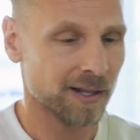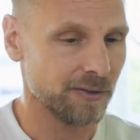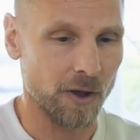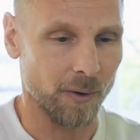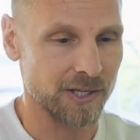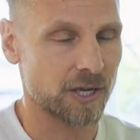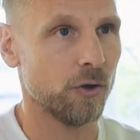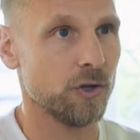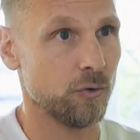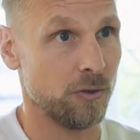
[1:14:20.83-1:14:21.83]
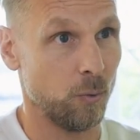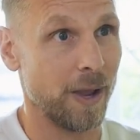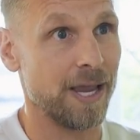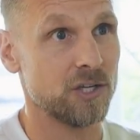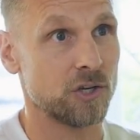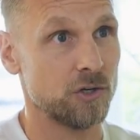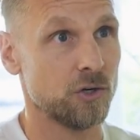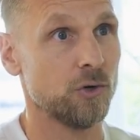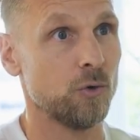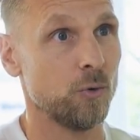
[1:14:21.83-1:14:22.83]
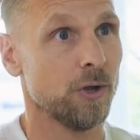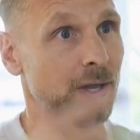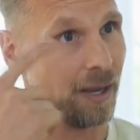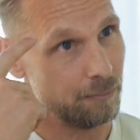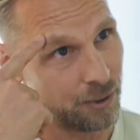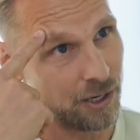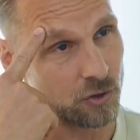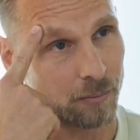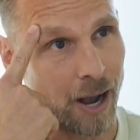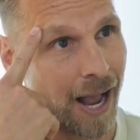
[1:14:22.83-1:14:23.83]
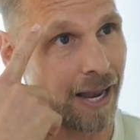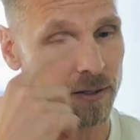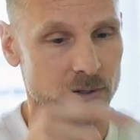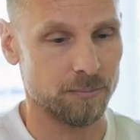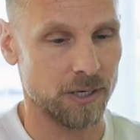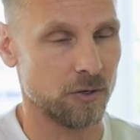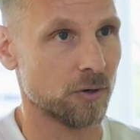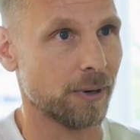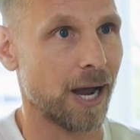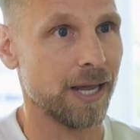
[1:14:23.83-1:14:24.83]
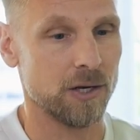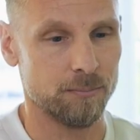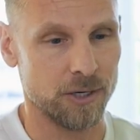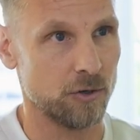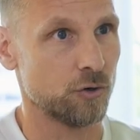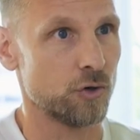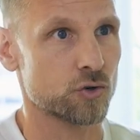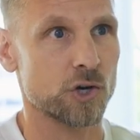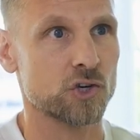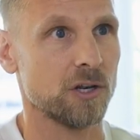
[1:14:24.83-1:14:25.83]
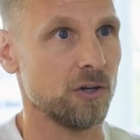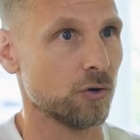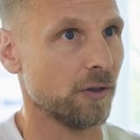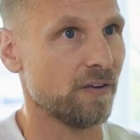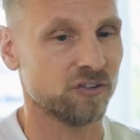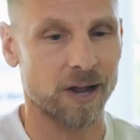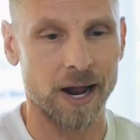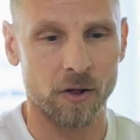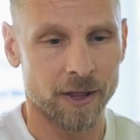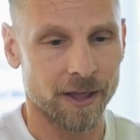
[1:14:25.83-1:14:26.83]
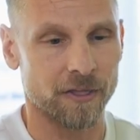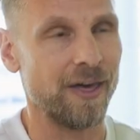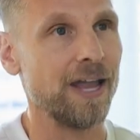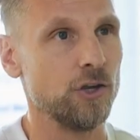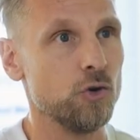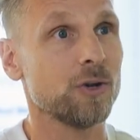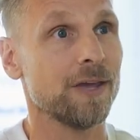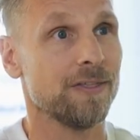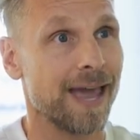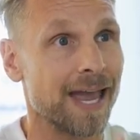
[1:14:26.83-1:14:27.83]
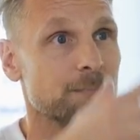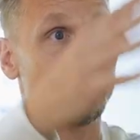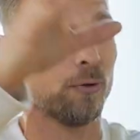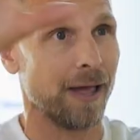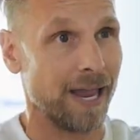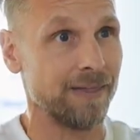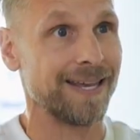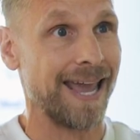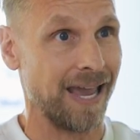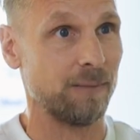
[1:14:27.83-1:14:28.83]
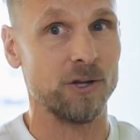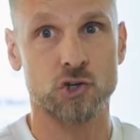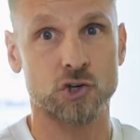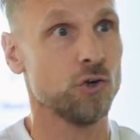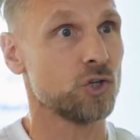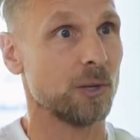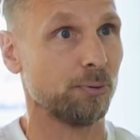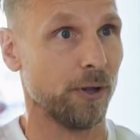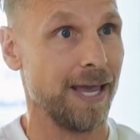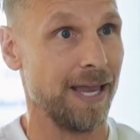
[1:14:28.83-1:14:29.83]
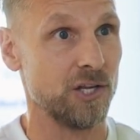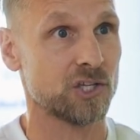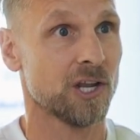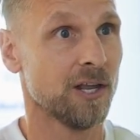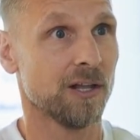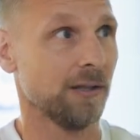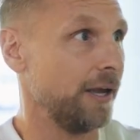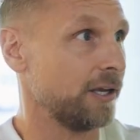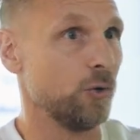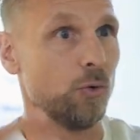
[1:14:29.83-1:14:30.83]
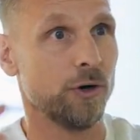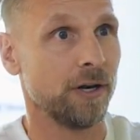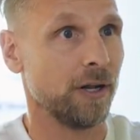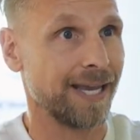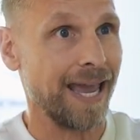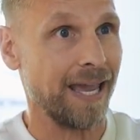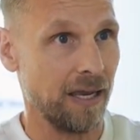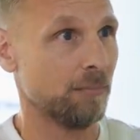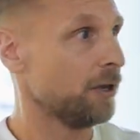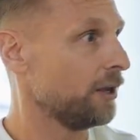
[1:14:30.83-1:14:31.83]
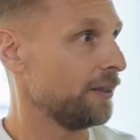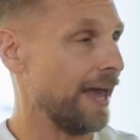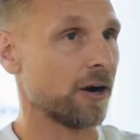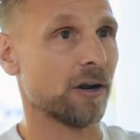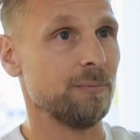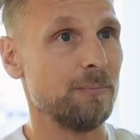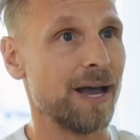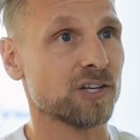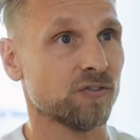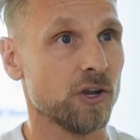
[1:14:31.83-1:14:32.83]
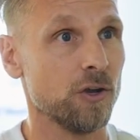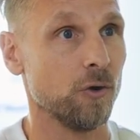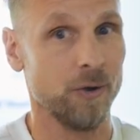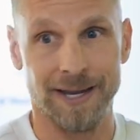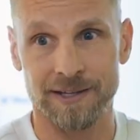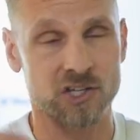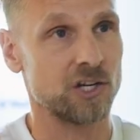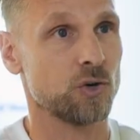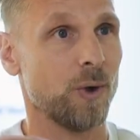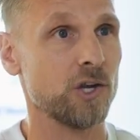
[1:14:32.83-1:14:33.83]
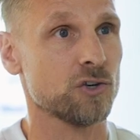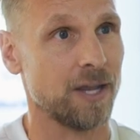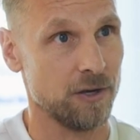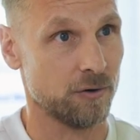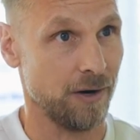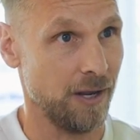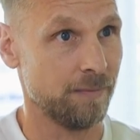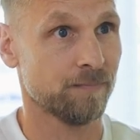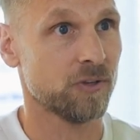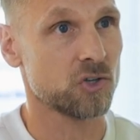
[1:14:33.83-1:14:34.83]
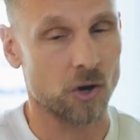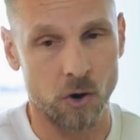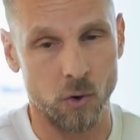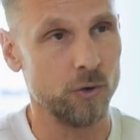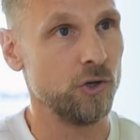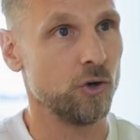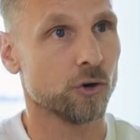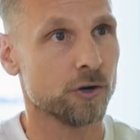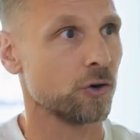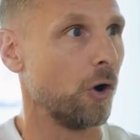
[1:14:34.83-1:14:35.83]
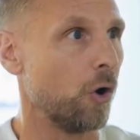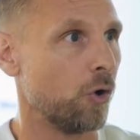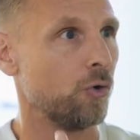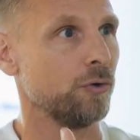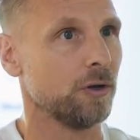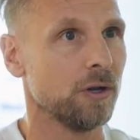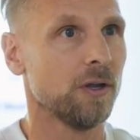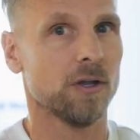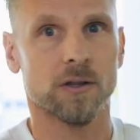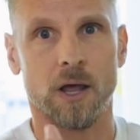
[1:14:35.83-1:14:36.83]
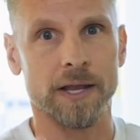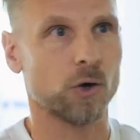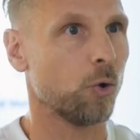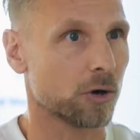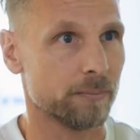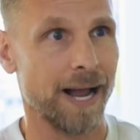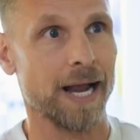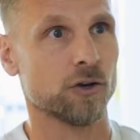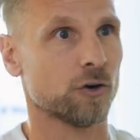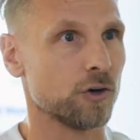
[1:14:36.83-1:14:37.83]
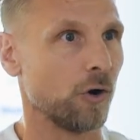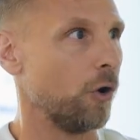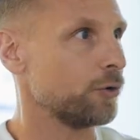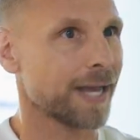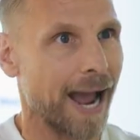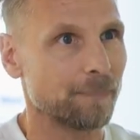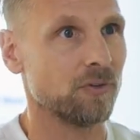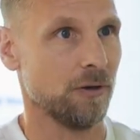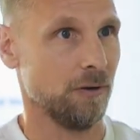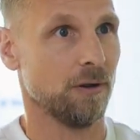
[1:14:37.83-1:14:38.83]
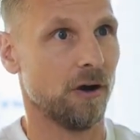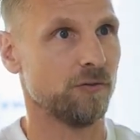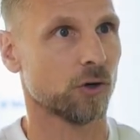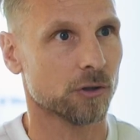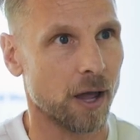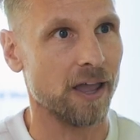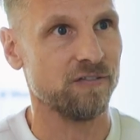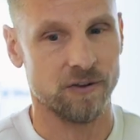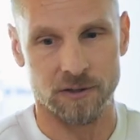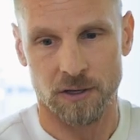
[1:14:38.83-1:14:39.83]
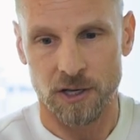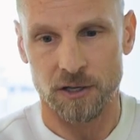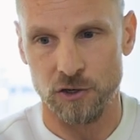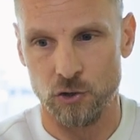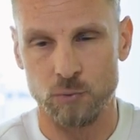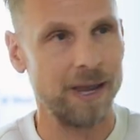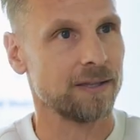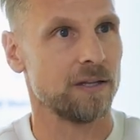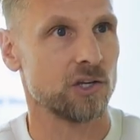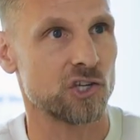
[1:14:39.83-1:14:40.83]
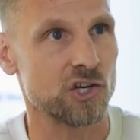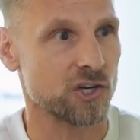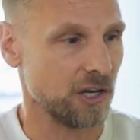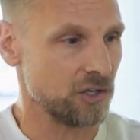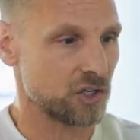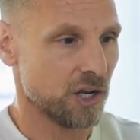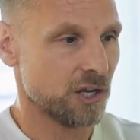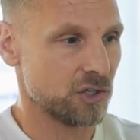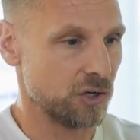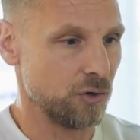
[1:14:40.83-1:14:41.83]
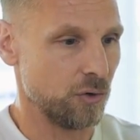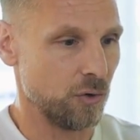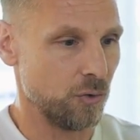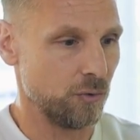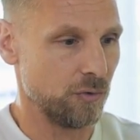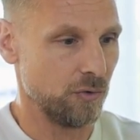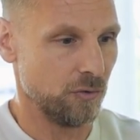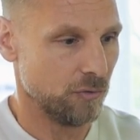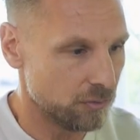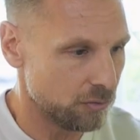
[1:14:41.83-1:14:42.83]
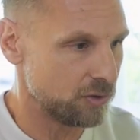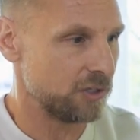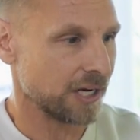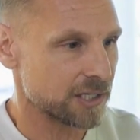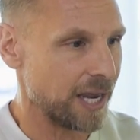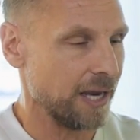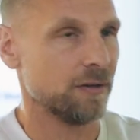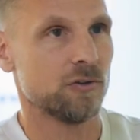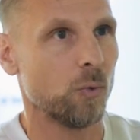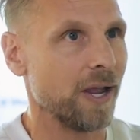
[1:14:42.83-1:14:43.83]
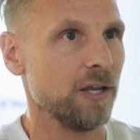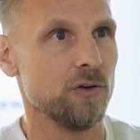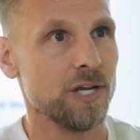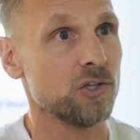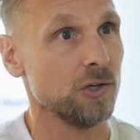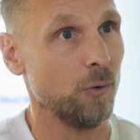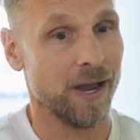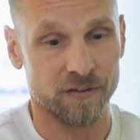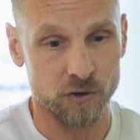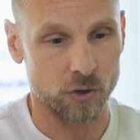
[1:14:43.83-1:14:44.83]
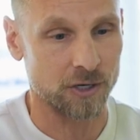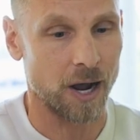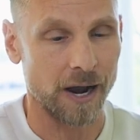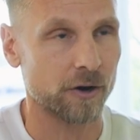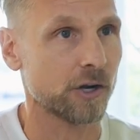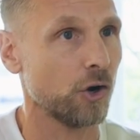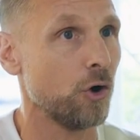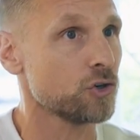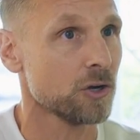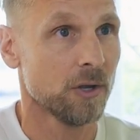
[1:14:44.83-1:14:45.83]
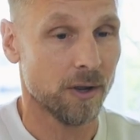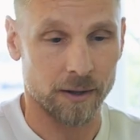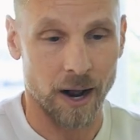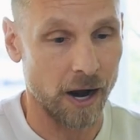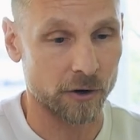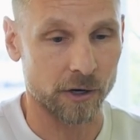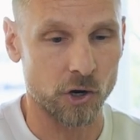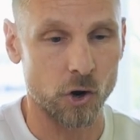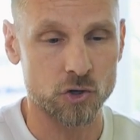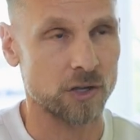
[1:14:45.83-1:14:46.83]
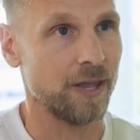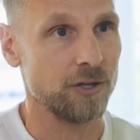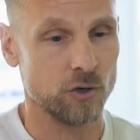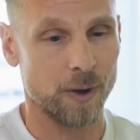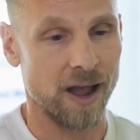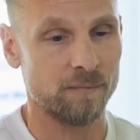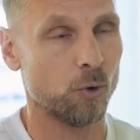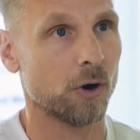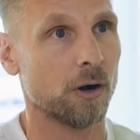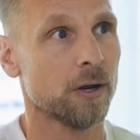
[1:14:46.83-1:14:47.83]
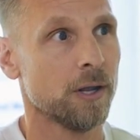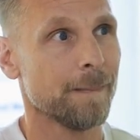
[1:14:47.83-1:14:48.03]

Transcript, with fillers: No, I tell you the ways to do and be in your mind, to be in your body, to be in your nutrition and your lifestyle that you can then play the game and choose the plays like you would in a game that are going to be best for you in the situation that you're in. So you're your own like quarterback. You're your own captain of your life, and you make the decisions to dictate the way you need to. And if you can hire a coach, hire a coach, and then you have more